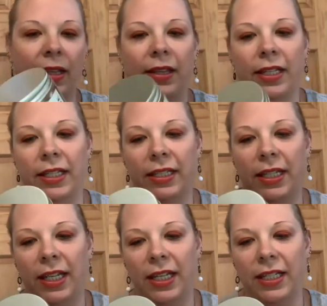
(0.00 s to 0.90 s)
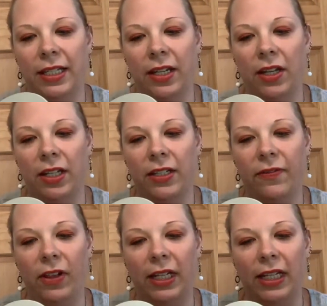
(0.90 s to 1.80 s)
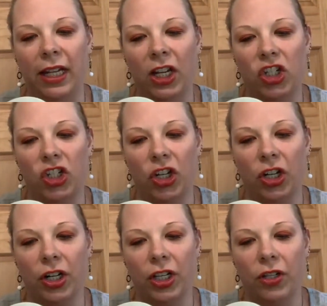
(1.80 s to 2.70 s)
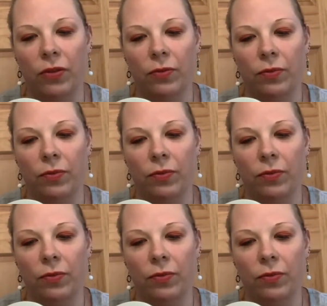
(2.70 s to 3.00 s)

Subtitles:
This is an exfoliating sugar cube.